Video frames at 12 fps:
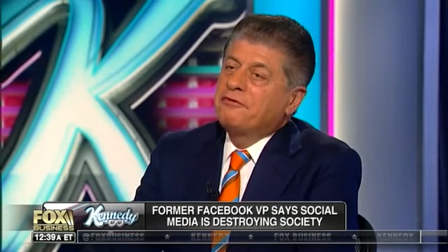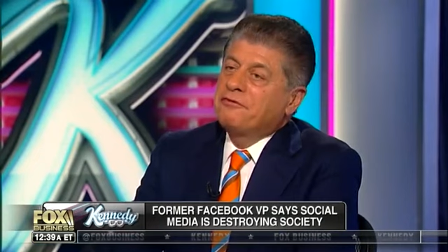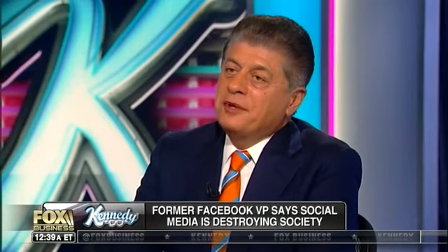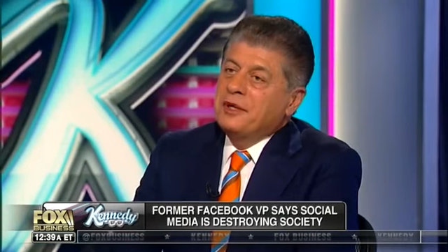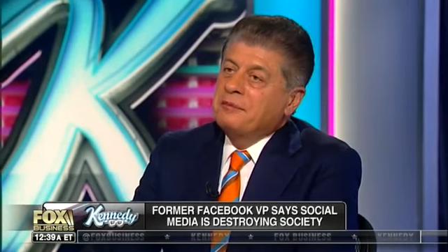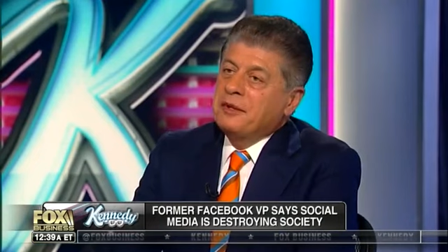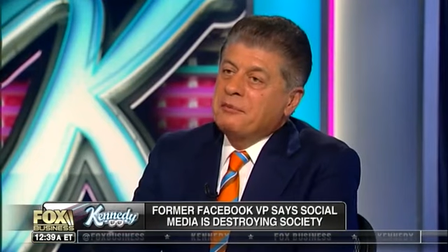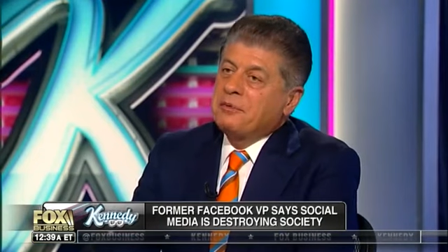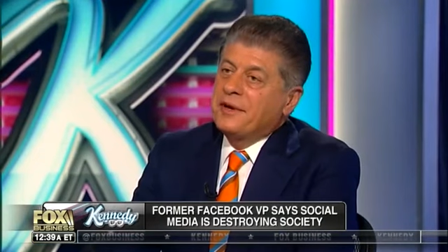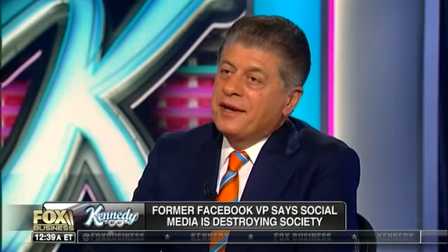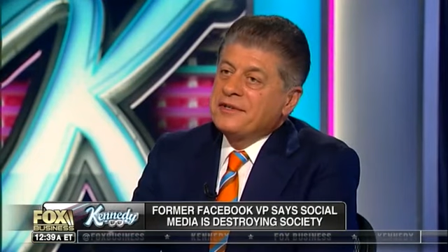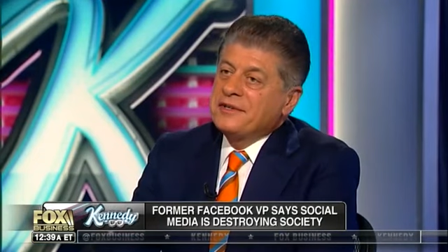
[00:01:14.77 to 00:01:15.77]
freedom of the
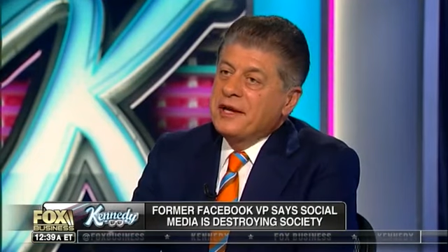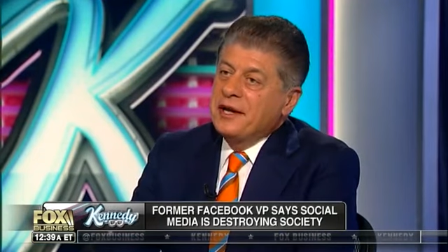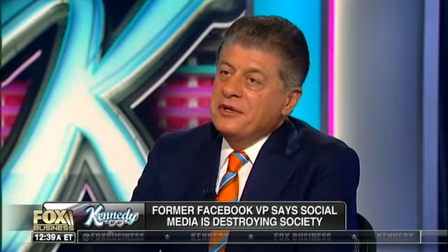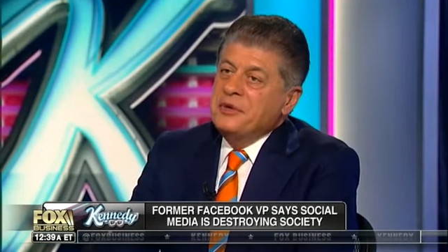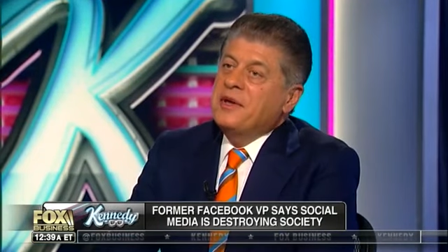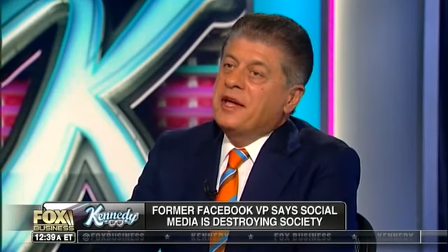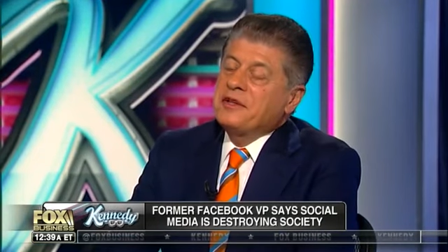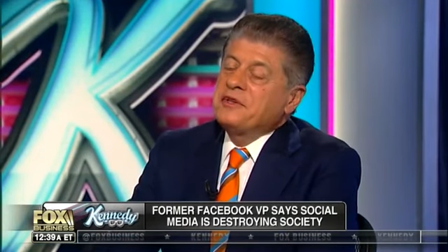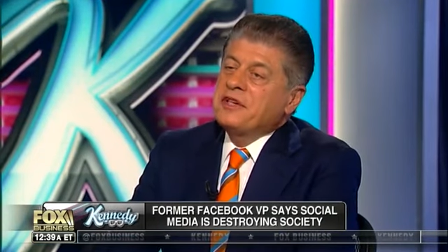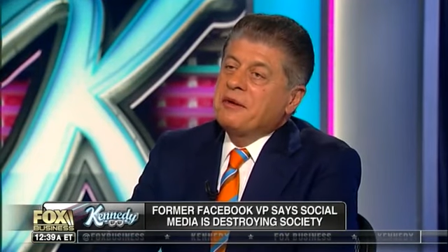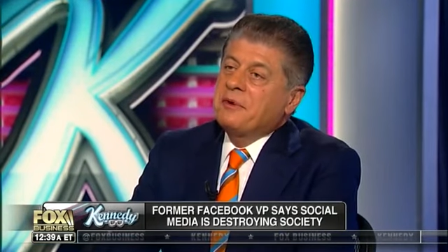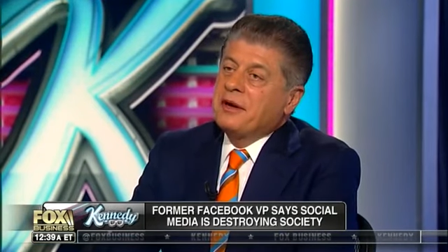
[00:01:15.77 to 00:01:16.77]
press. You get
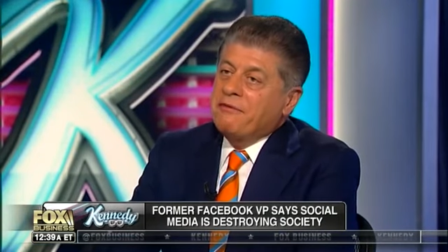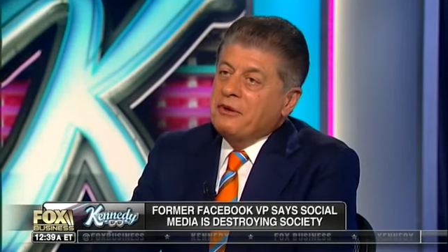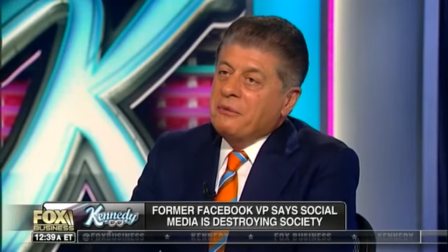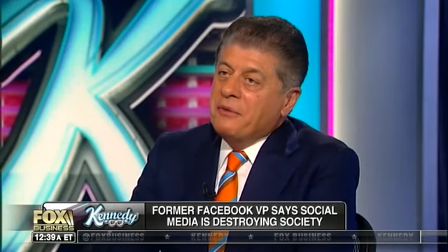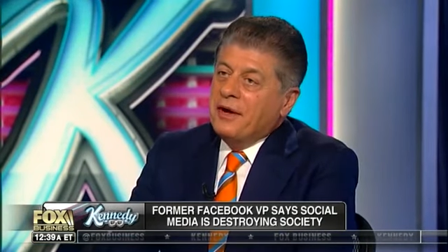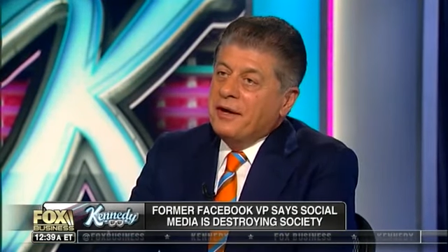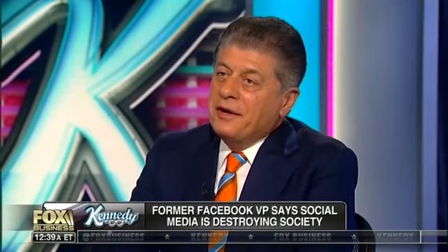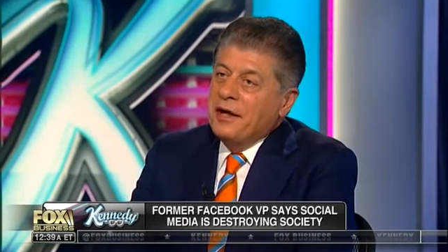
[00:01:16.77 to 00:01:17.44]
to say whatever you want.